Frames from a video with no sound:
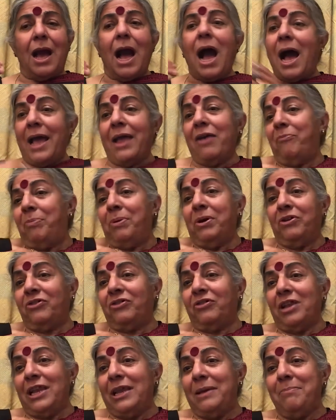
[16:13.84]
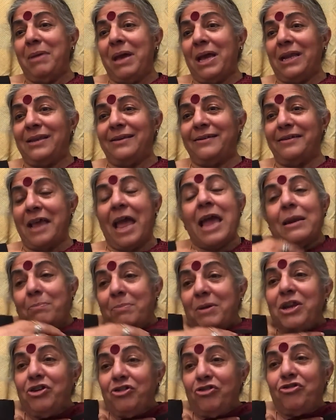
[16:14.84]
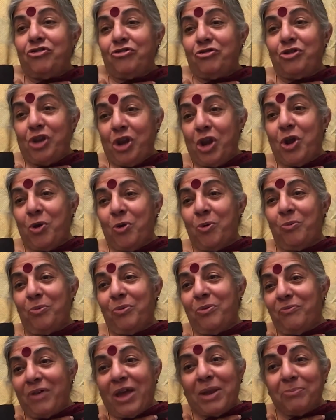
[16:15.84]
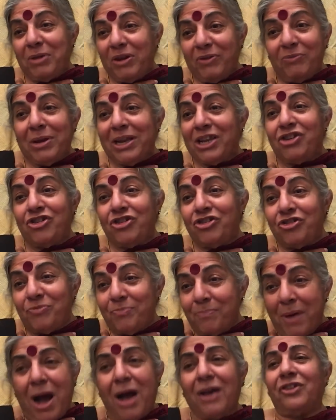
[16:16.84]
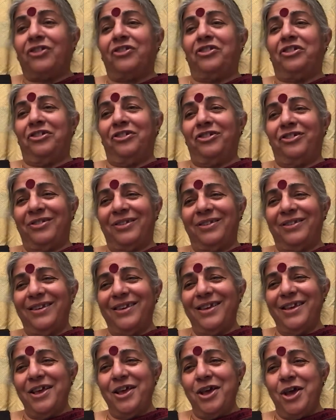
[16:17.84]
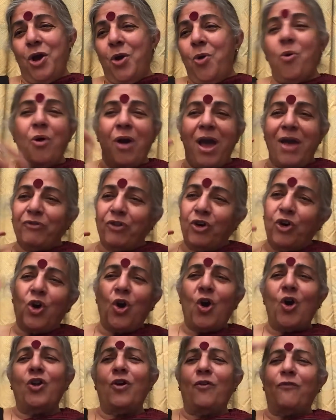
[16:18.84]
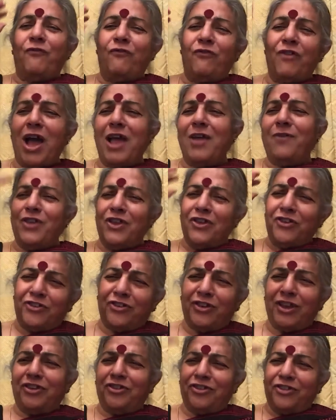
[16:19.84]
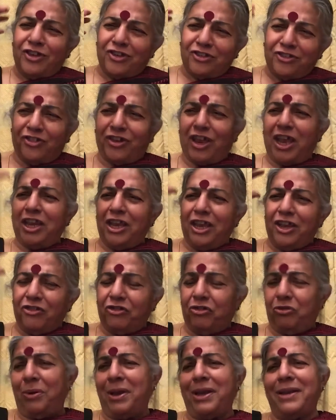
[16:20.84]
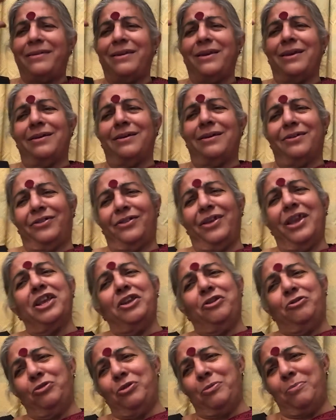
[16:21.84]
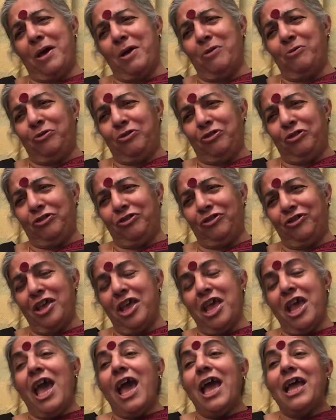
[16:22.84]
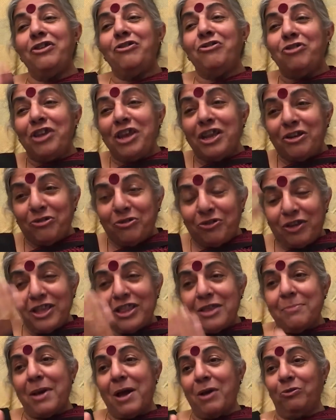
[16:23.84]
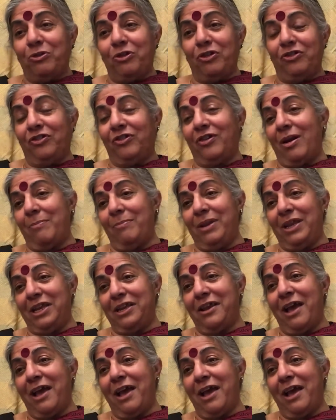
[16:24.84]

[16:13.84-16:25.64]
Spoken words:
I have personally met and been, we met masters who have gone up 5 years, 6 years, 10 years, 20 years into the mountains. And today to see the mountains crumbling